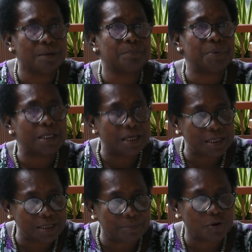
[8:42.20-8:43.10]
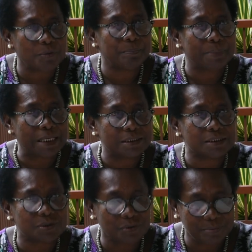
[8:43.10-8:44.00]
bigger
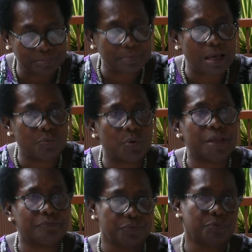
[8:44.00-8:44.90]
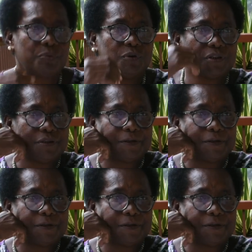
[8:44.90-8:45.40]
developments of a way forward.